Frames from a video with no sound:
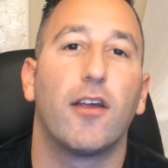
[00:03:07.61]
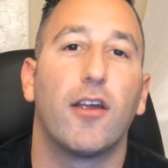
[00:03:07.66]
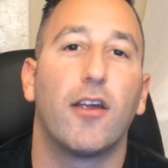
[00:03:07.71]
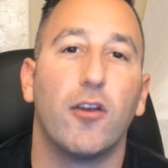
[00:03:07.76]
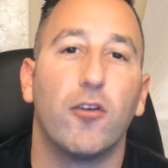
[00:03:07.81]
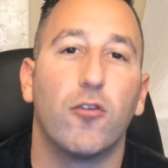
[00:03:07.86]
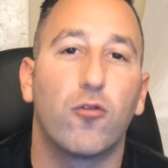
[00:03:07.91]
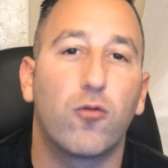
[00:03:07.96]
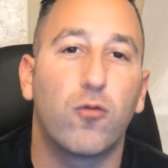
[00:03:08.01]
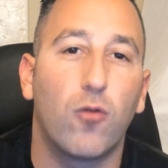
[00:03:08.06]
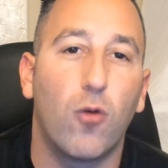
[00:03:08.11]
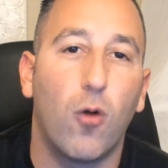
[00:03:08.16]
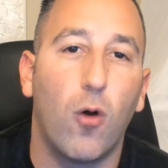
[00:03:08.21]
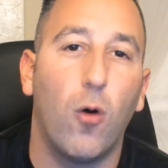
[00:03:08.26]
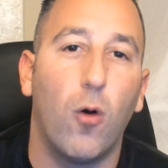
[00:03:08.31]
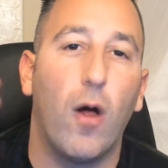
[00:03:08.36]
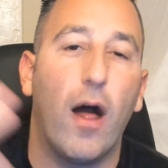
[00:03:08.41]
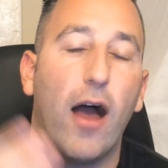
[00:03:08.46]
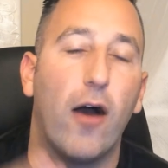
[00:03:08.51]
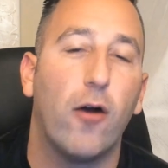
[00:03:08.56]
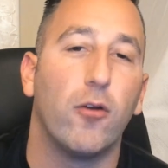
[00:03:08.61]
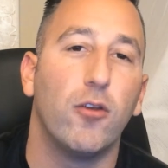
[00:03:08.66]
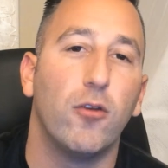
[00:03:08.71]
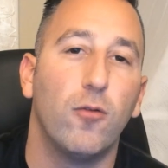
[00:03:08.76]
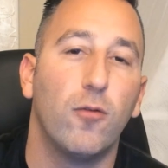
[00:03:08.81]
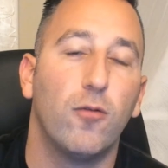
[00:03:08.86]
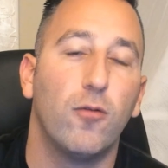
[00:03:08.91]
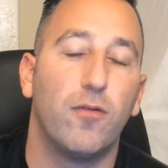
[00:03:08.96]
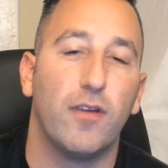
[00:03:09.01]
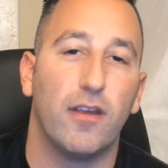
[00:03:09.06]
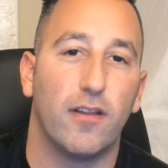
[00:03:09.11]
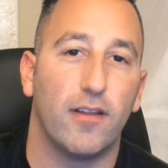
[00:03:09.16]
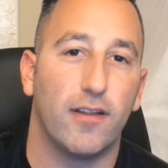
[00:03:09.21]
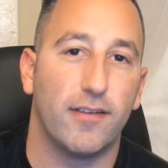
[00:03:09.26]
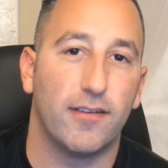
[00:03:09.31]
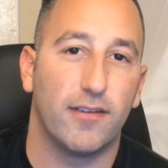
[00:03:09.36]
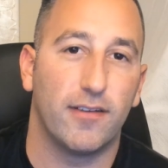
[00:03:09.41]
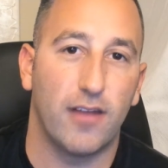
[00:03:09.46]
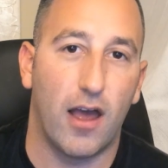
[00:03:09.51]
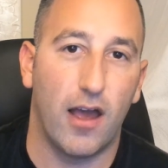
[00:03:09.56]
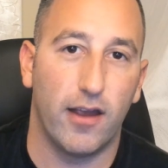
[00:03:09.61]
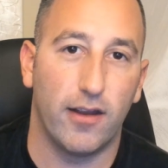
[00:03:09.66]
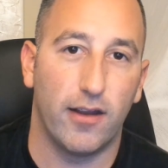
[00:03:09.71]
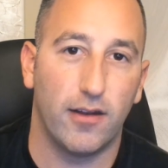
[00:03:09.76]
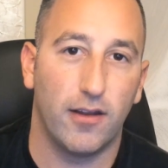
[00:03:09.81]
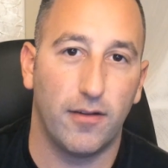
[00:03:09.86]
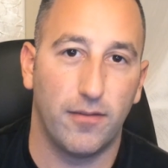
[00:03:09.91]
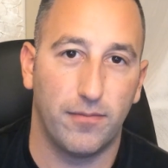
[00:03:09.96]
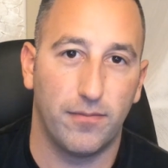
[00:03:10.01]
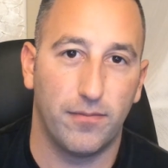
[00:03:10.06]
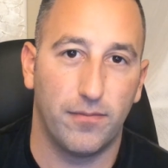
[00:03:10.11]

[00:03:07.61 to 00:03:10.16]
control how you feel inside.